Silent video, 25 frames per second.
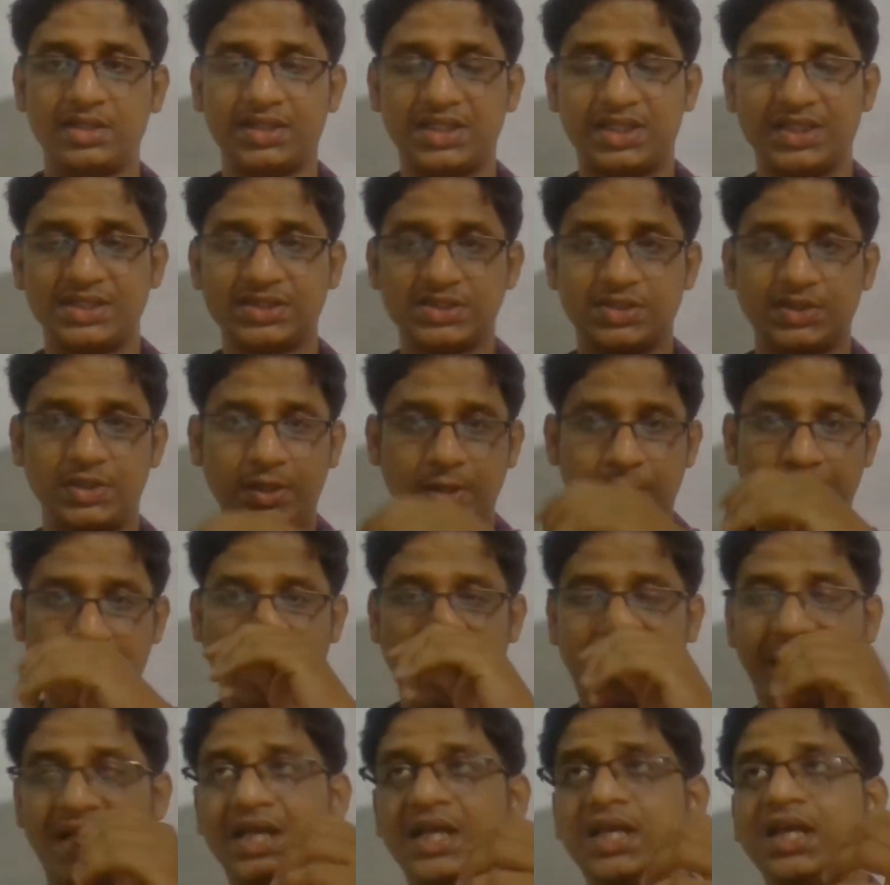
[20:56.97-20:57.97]
That's no
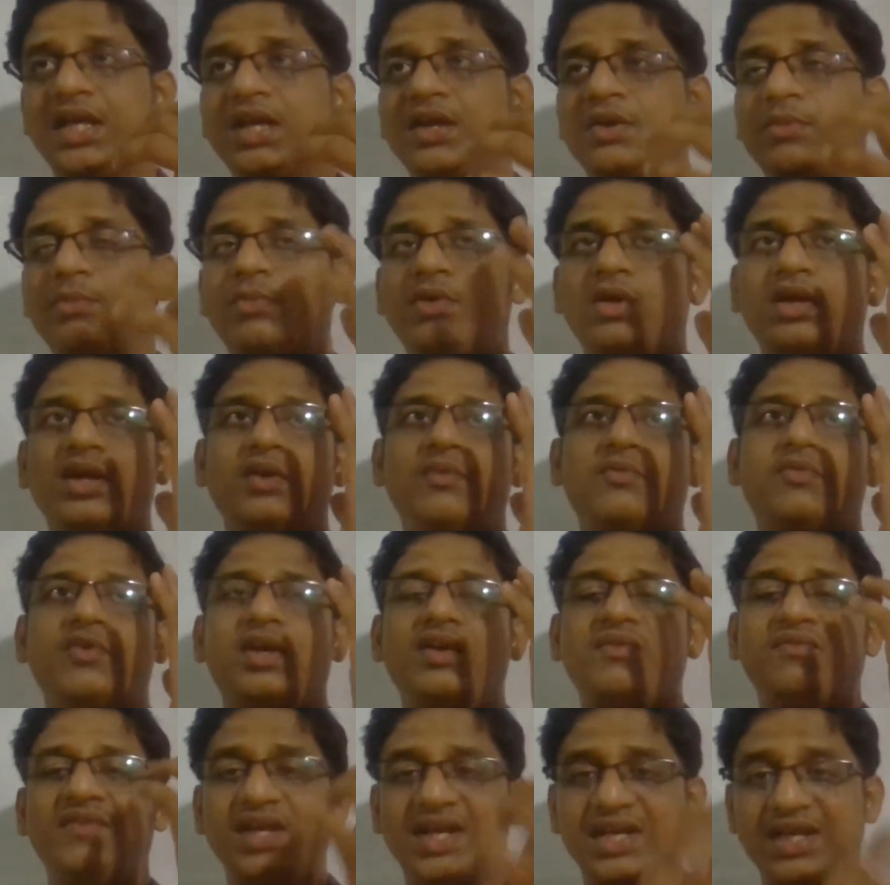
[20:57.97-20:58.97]
for
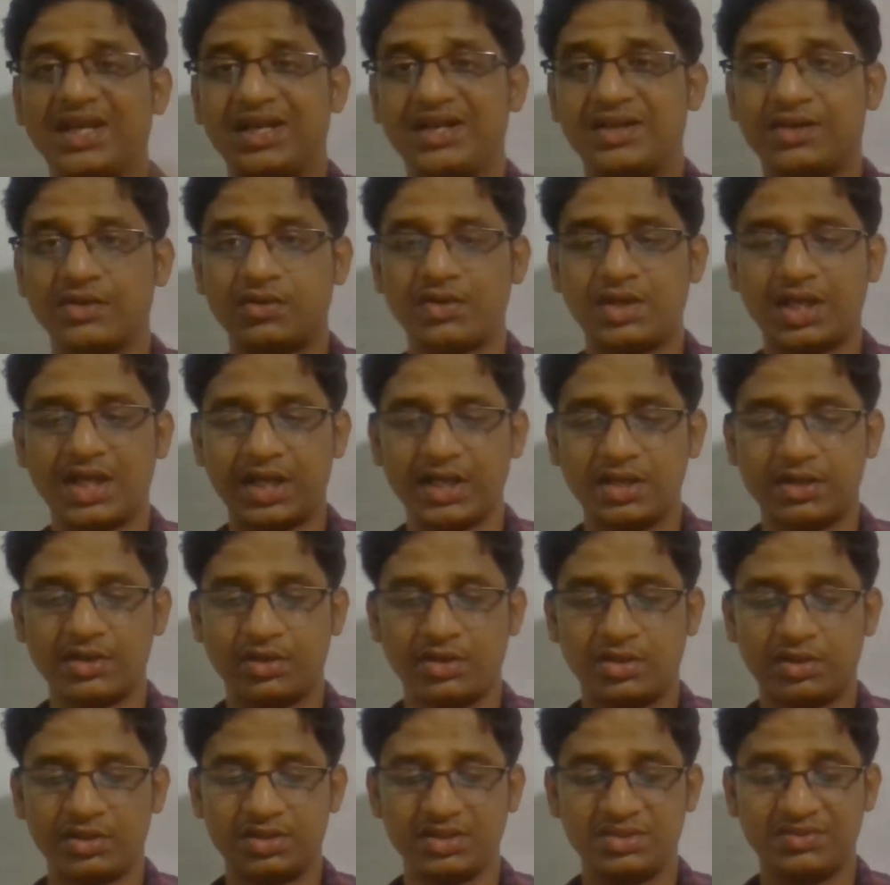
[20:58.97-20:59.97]
a weak electrolyte,
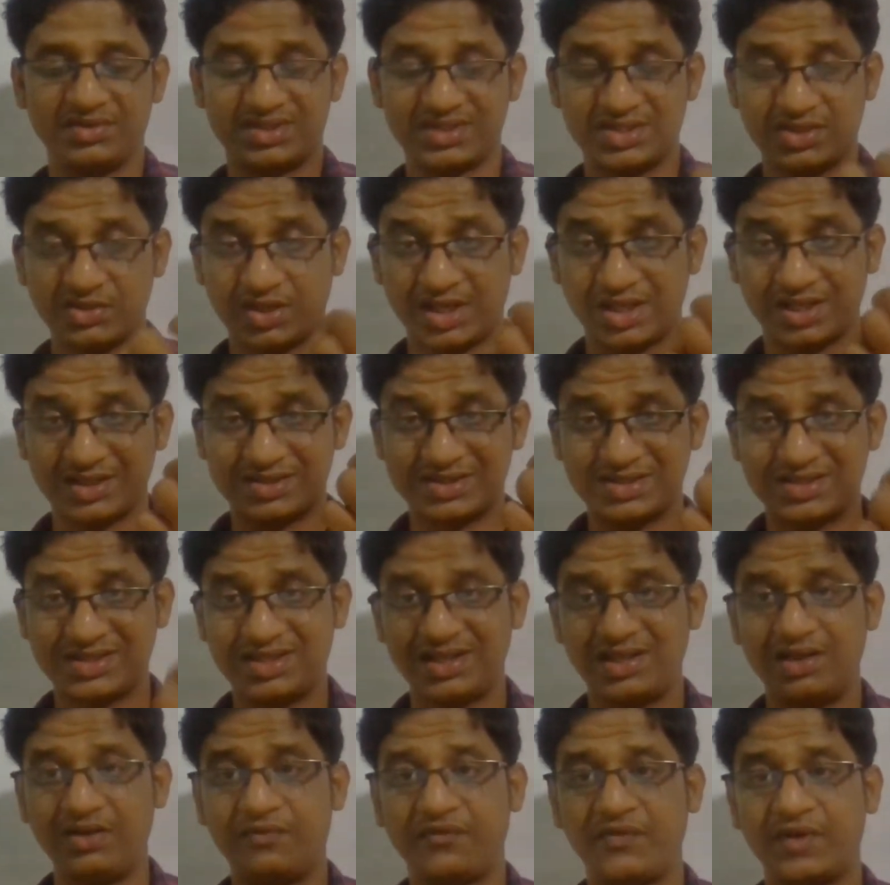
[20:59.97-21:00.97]
now you can
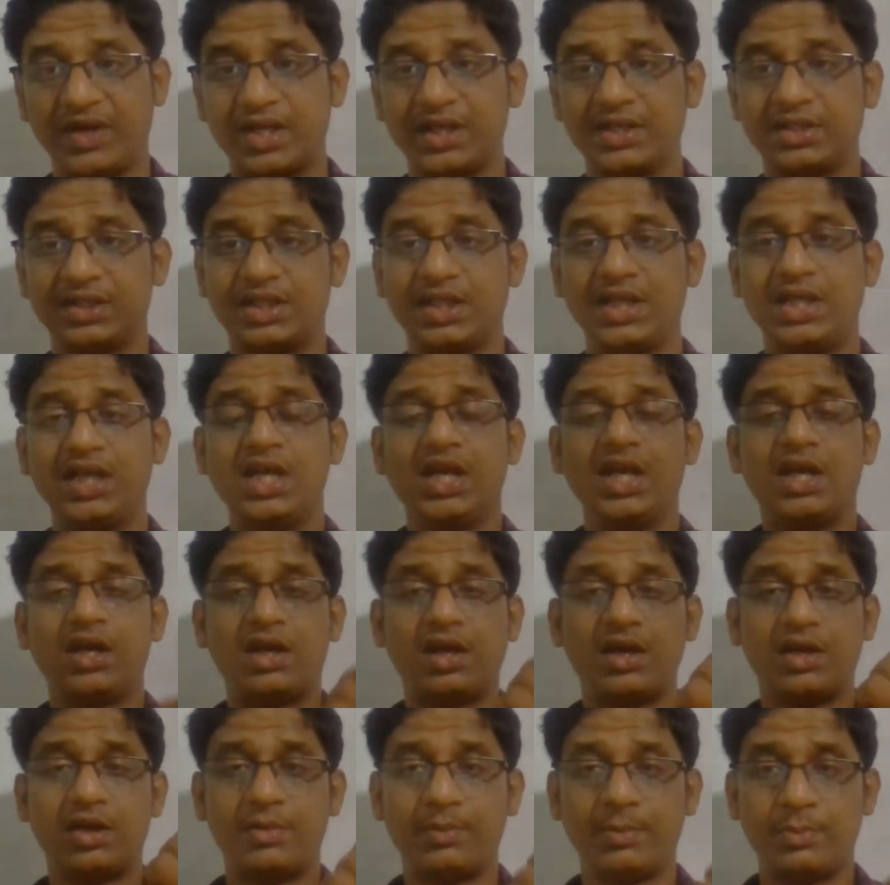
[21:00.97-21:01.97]
still find
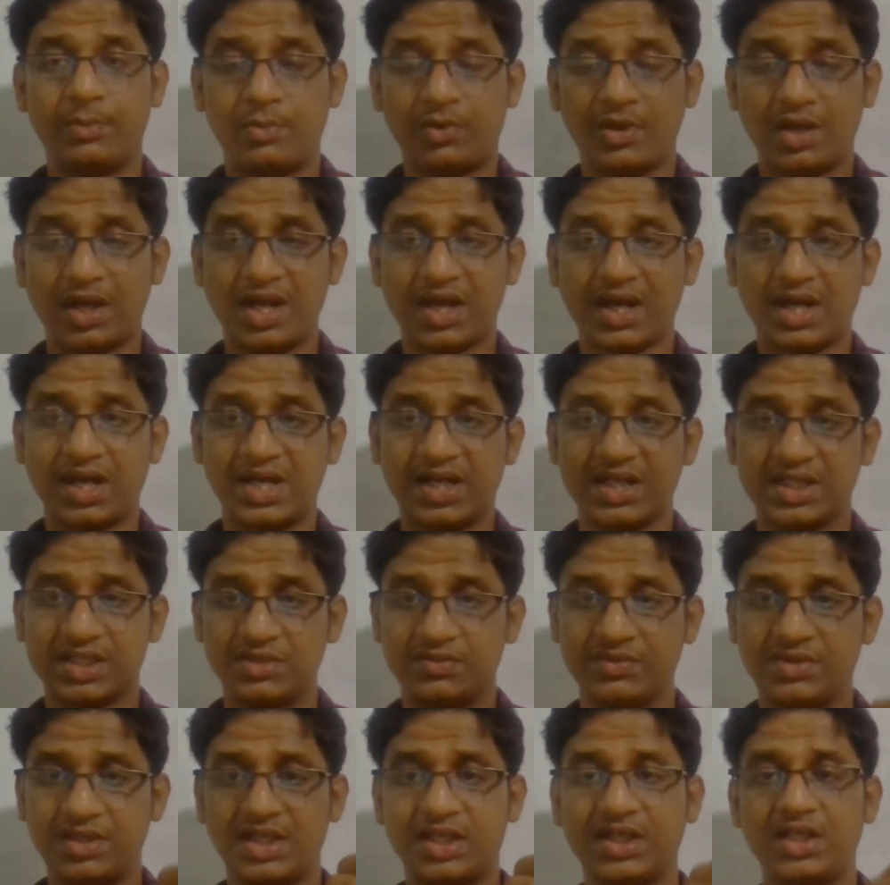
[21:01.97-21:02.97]
the molar
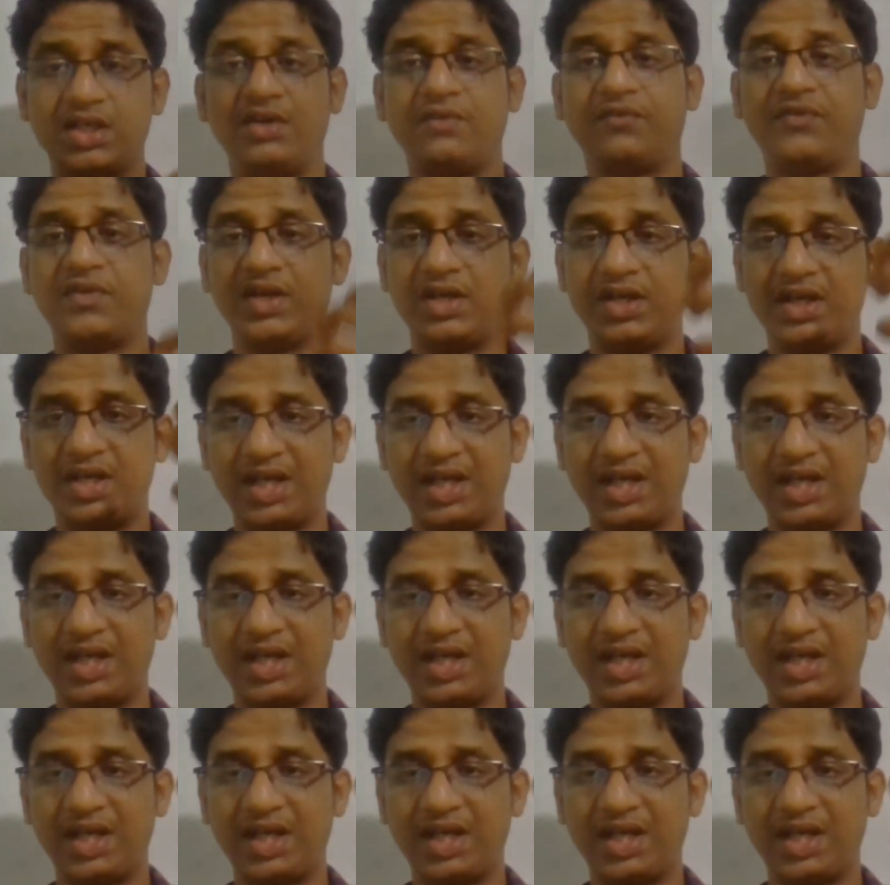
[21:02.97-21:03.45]
conductivity at infinite